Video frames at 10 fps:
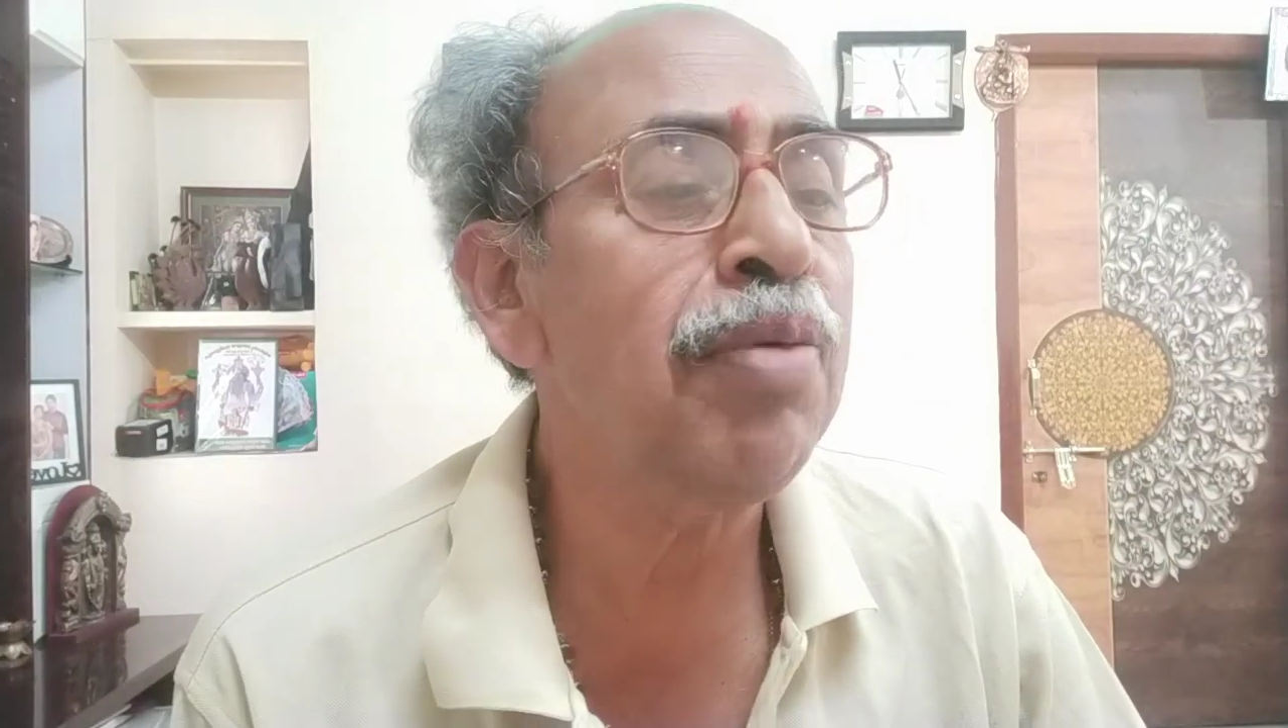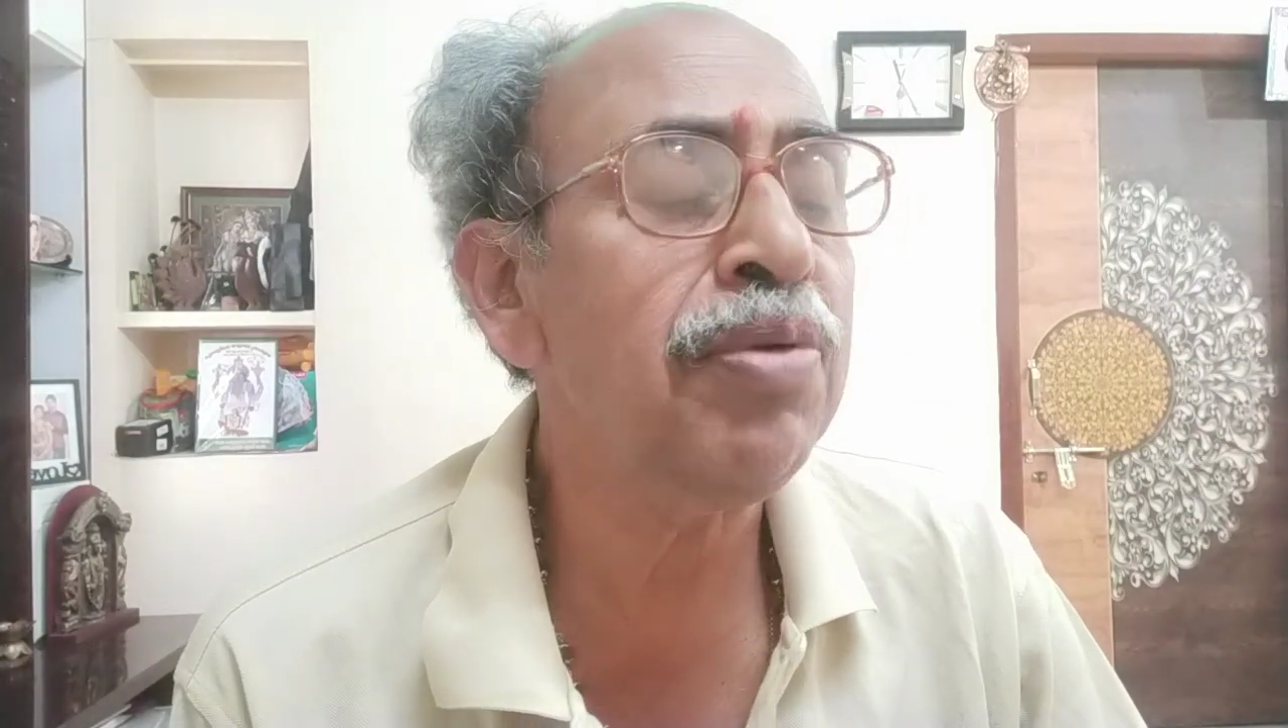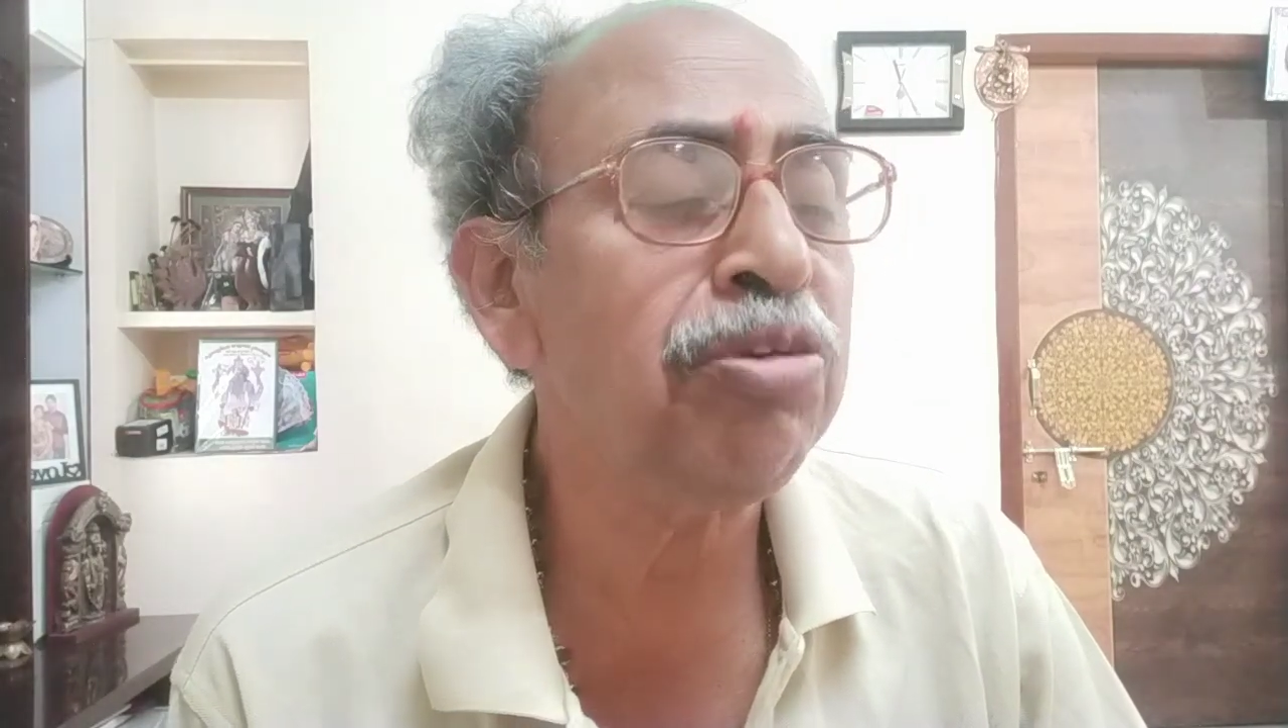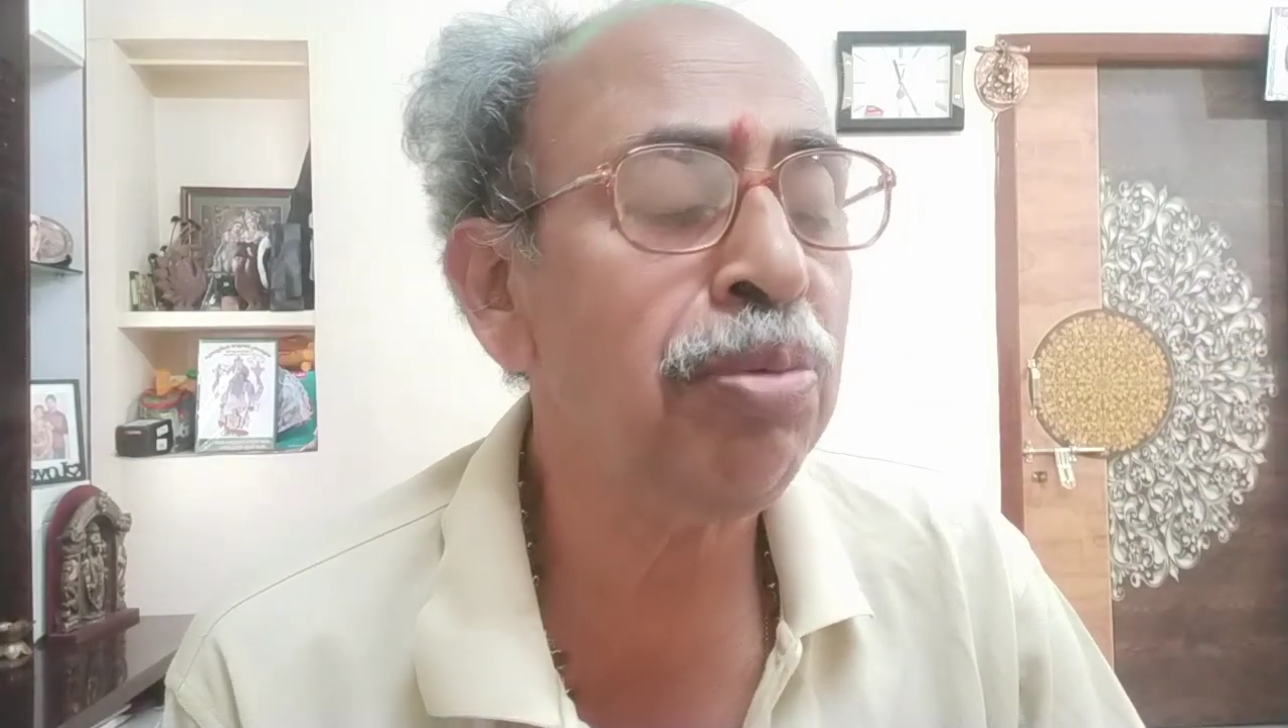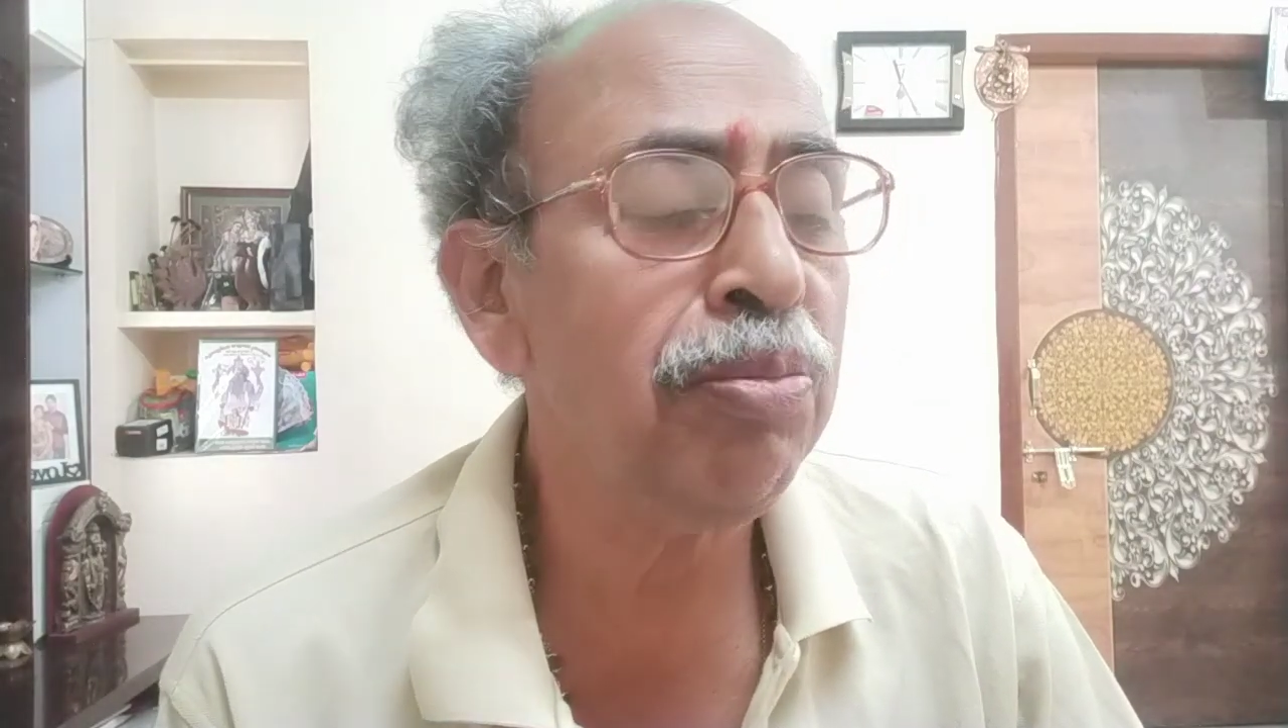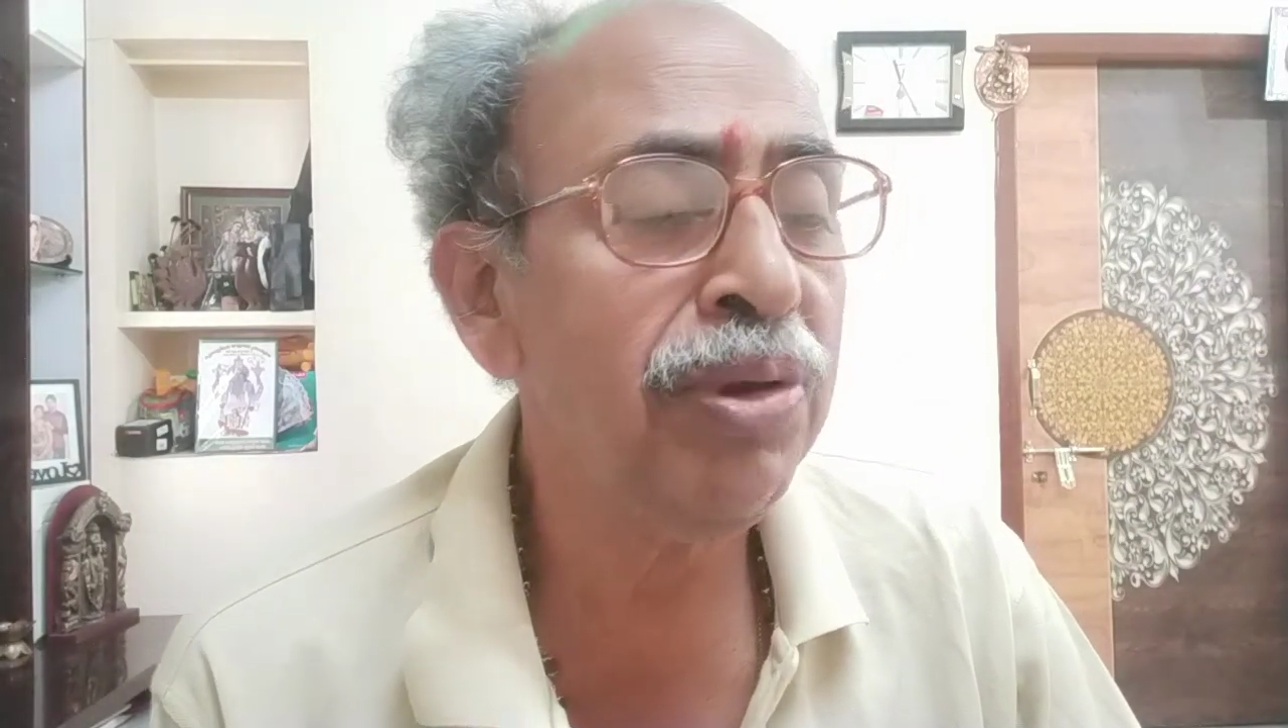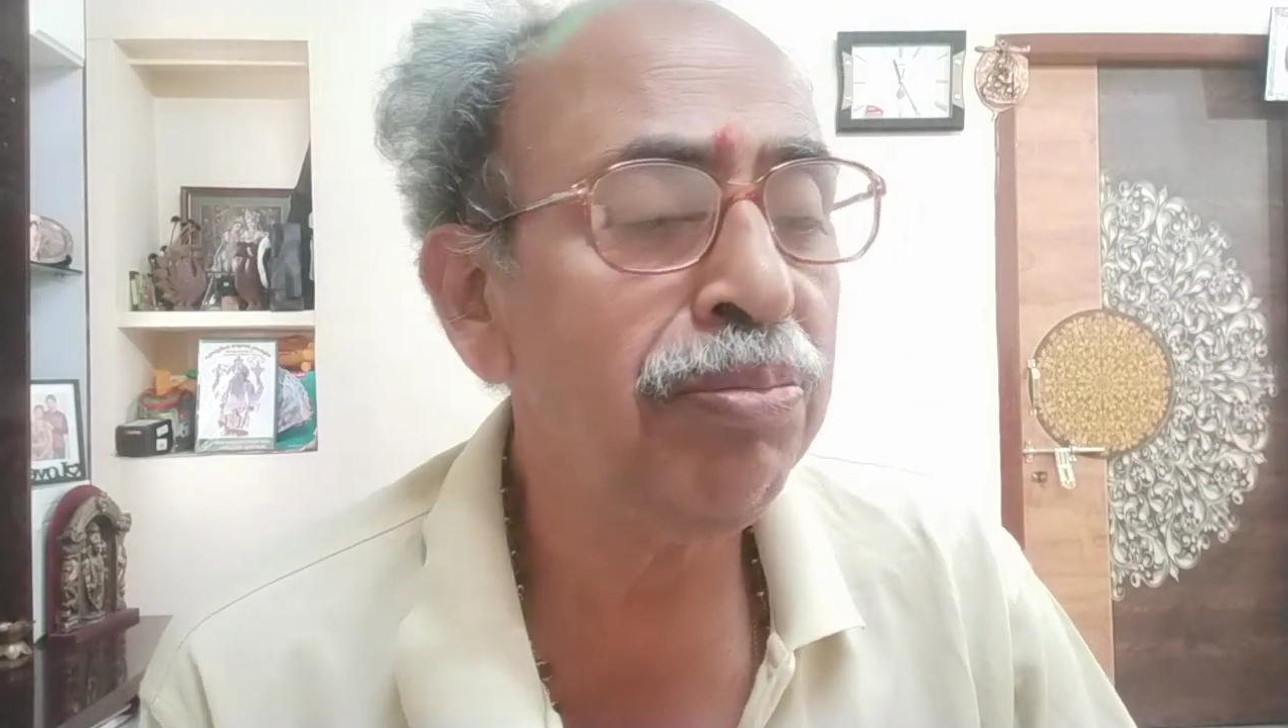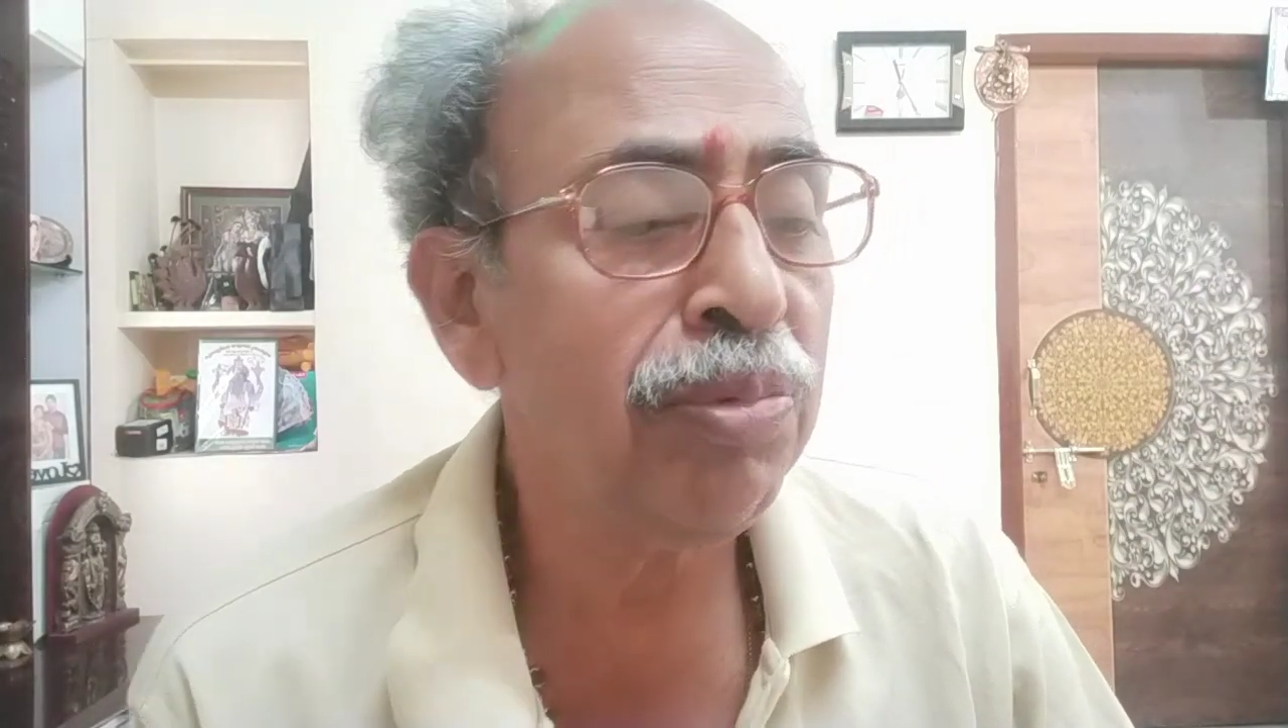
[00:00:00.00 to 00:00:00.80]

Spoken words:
experiment